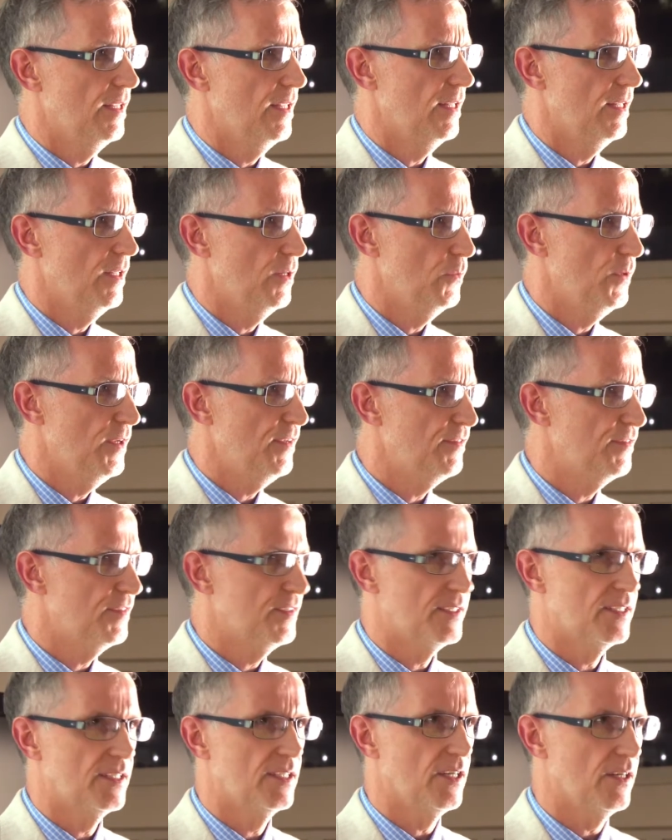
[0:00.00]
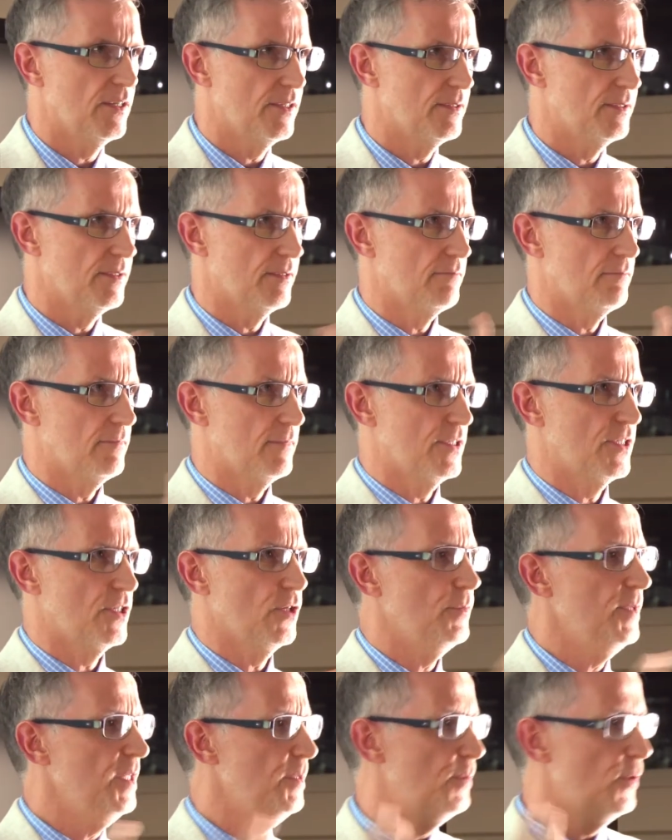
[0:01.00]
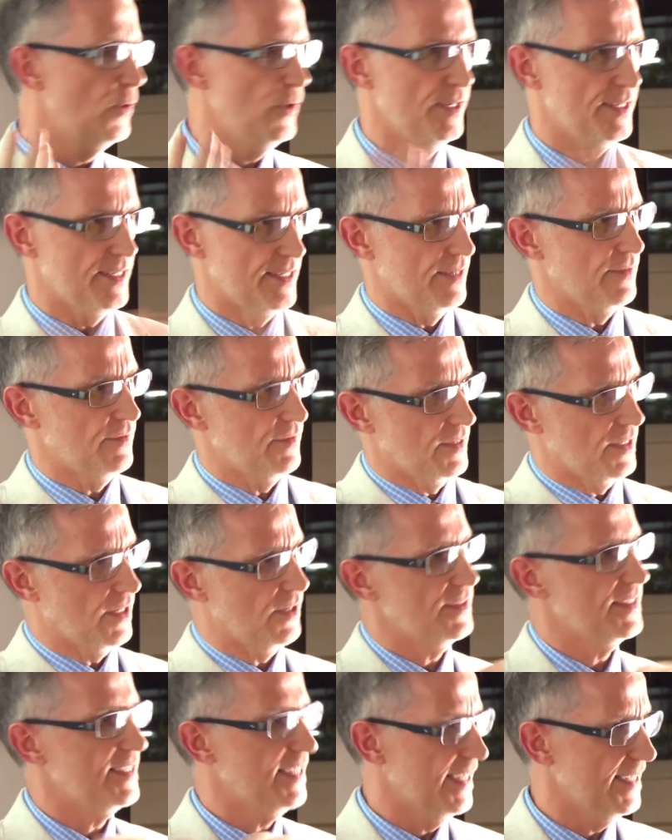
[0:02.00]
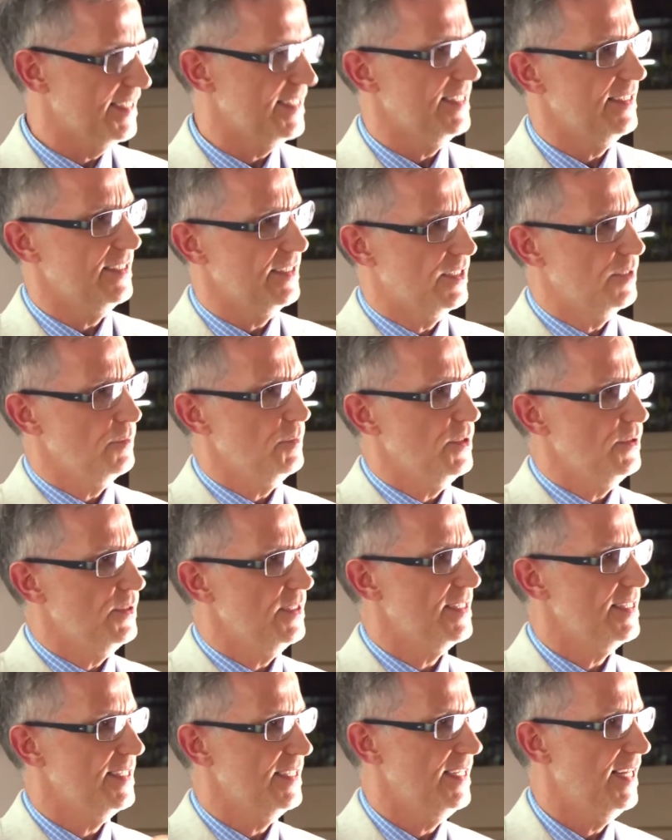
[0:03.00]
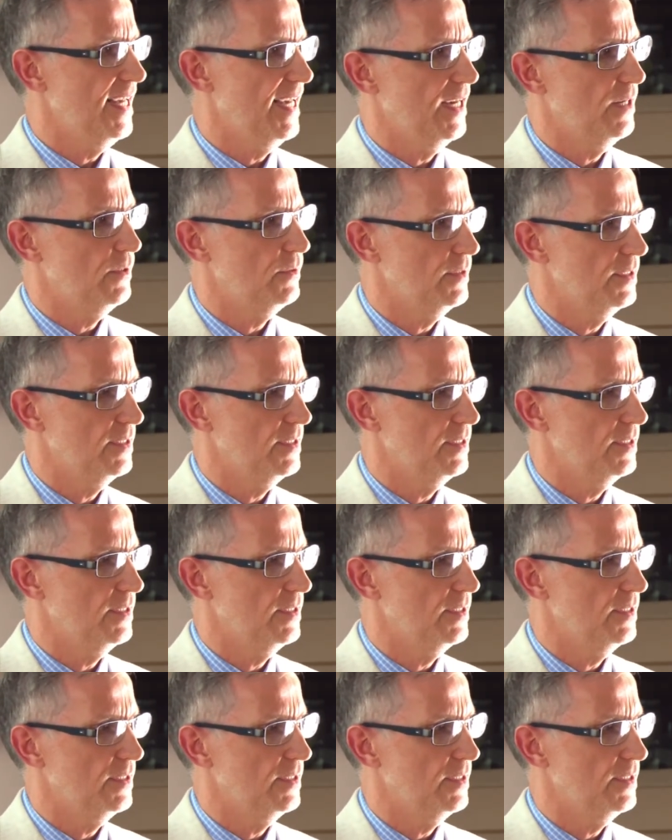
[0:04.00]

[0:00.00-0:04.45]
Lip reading: we've got so many points of contact in the community now,